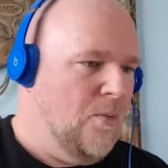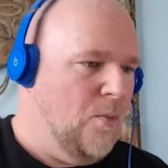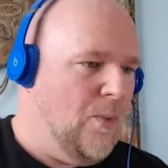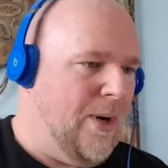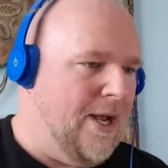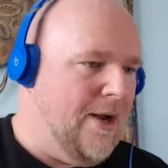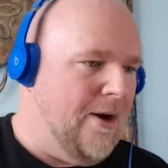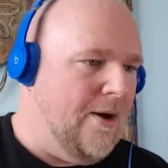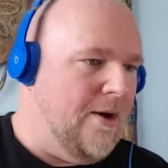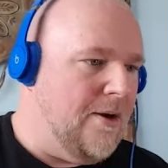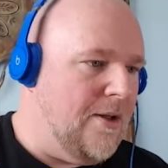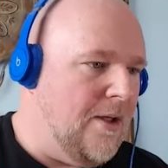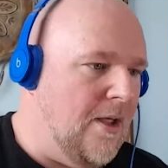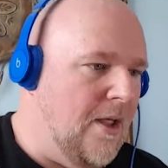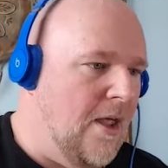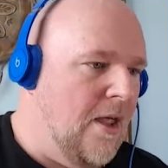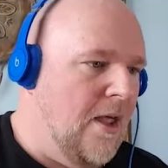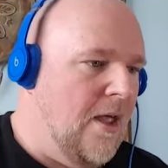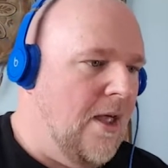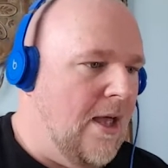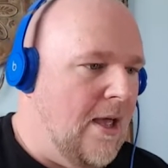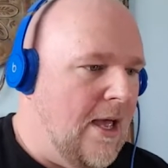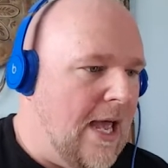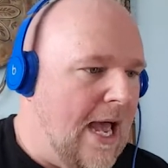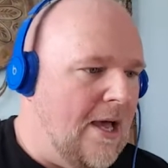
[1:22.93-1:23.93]
Weird.
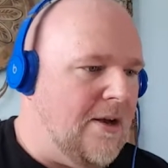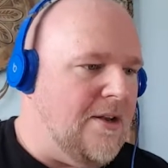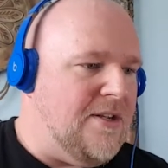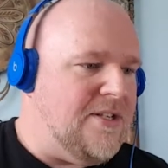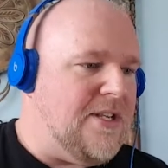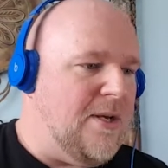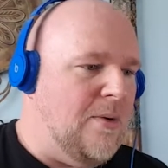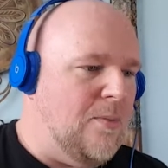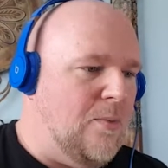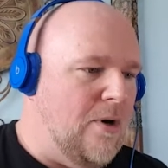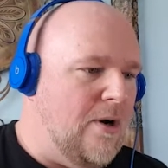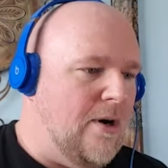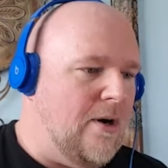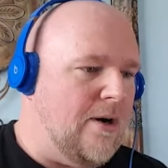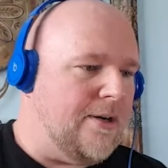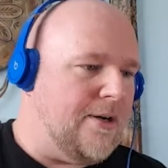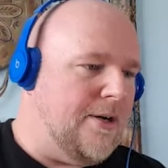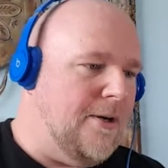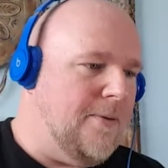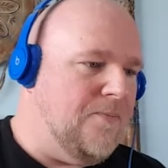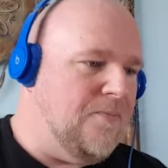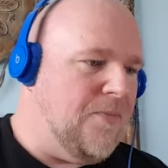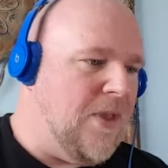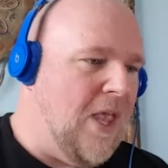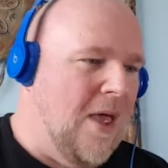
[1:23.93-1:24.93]
How does it
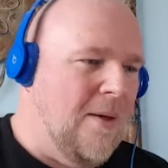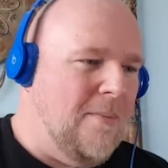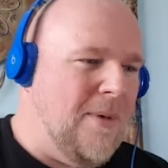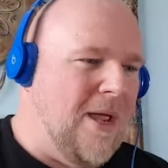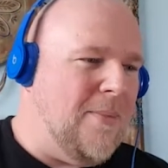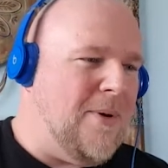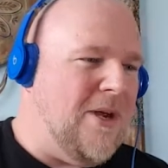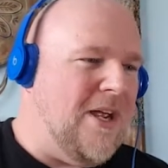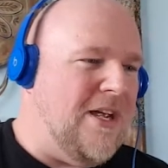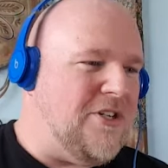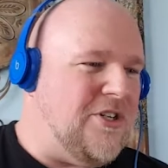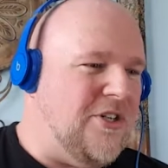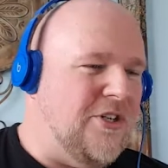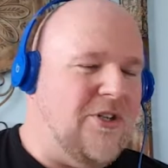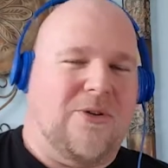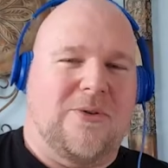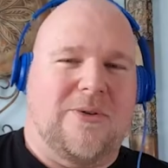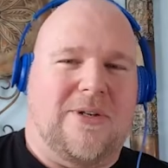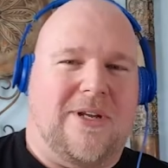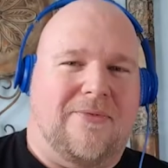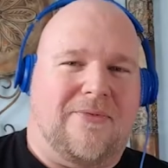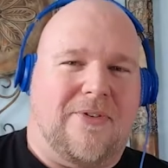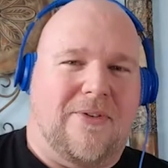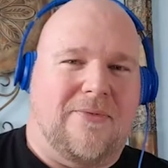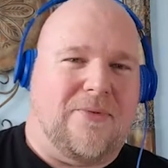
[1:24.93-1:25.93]
work? Maybe I should do
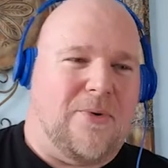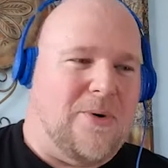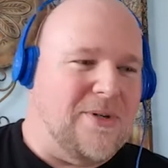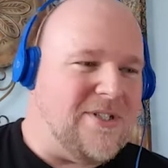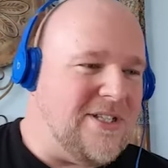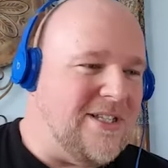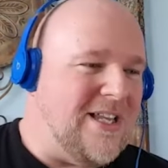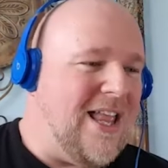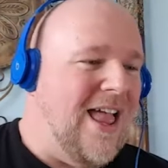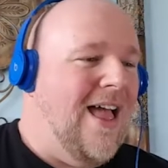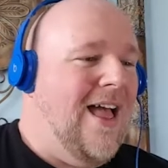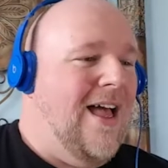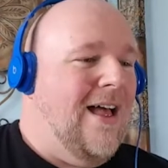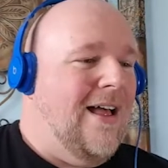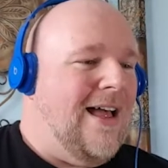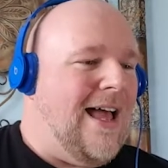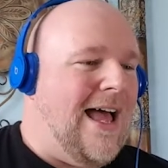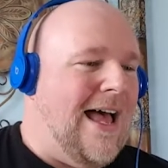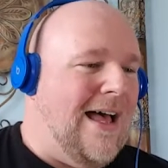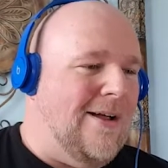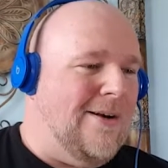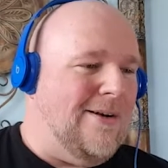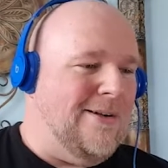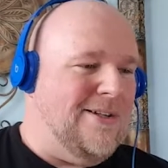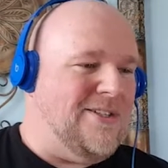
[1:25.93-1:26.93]
different voices.
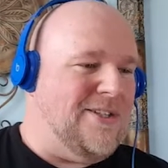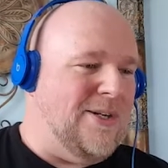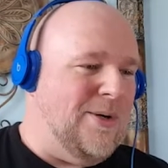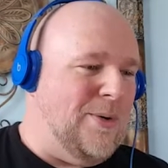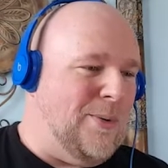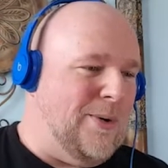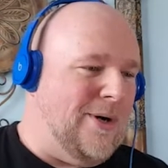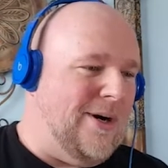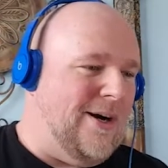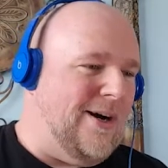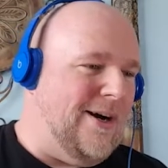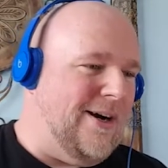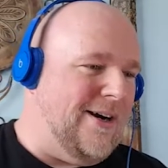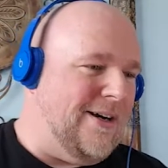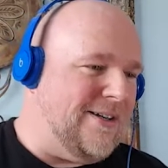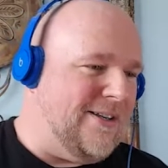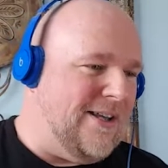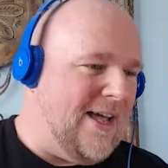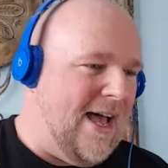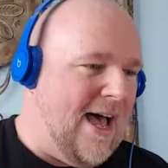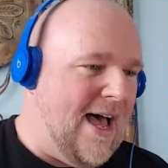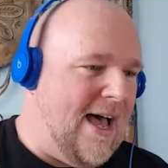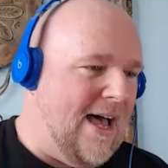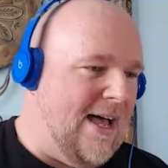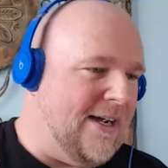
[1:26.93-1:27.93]
How does it work,
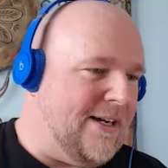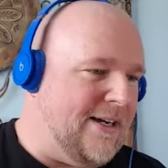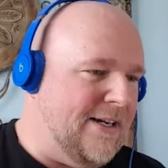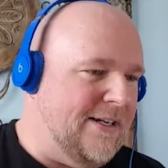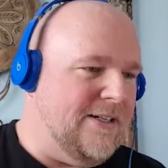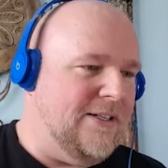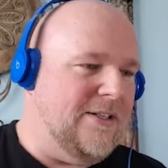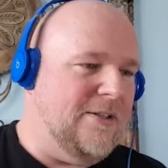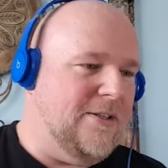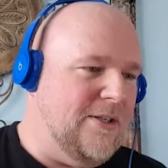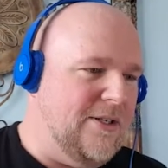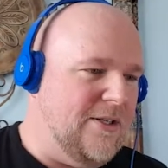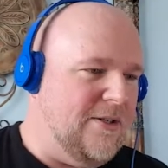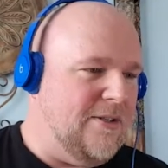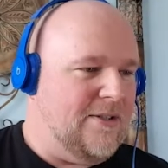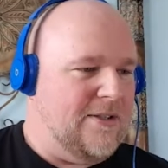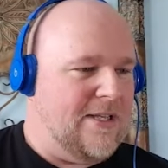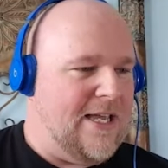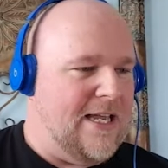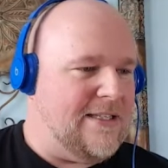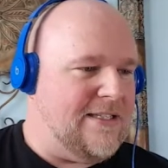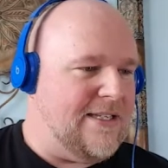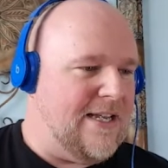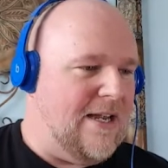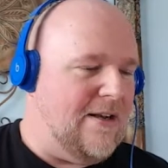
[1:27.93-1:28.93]
Doc? You know,
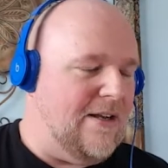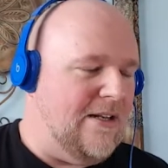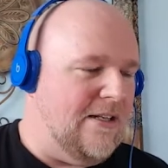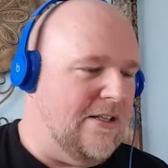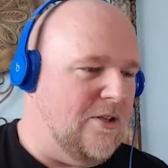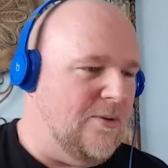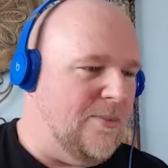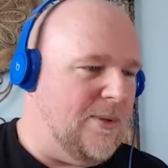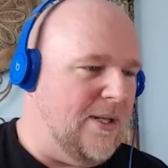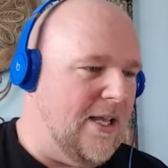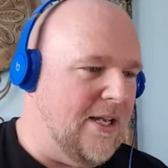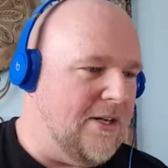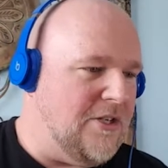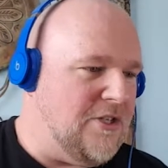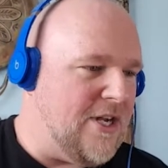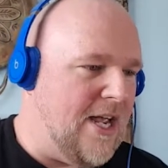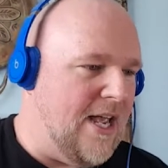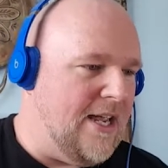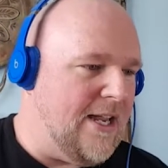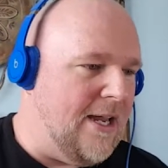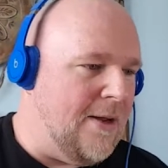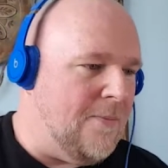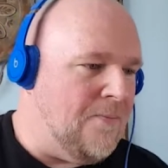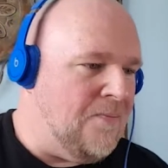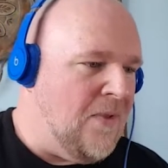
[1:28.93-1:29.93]
that sounded a little bit like
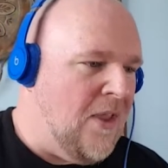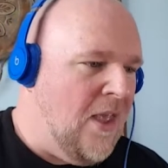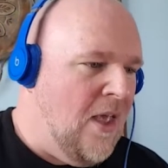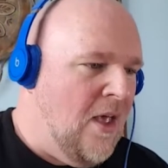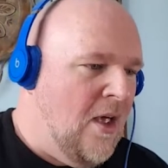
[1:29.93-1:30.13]
Shaggy.